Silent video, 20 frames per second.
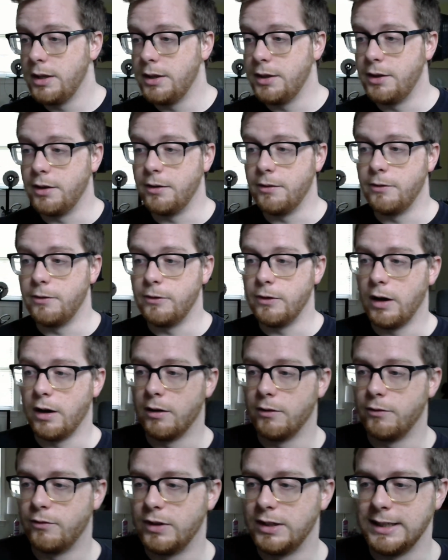the
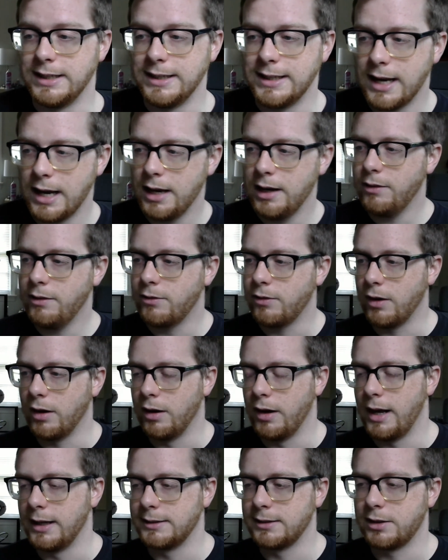uh, Venite
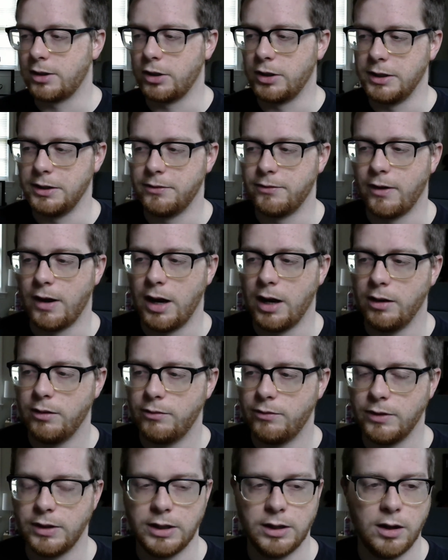uh,
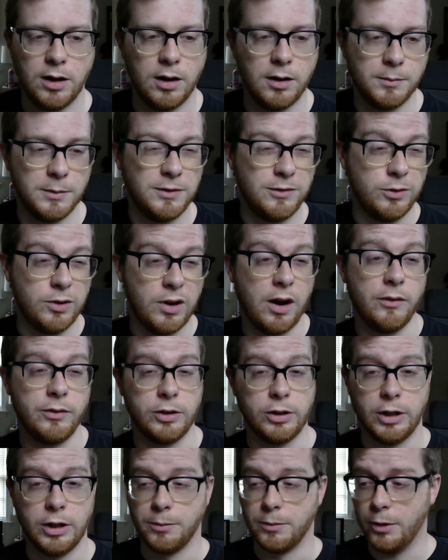S35. Um, if you have
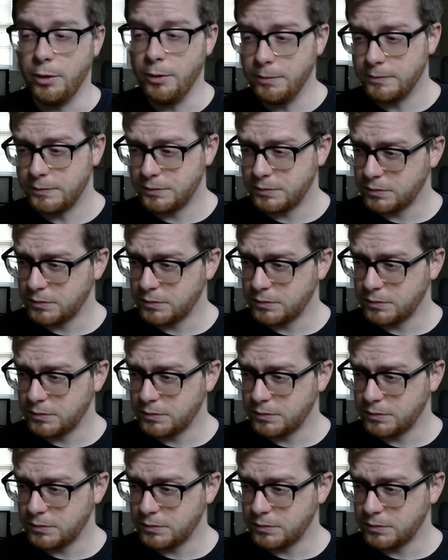your hymnal.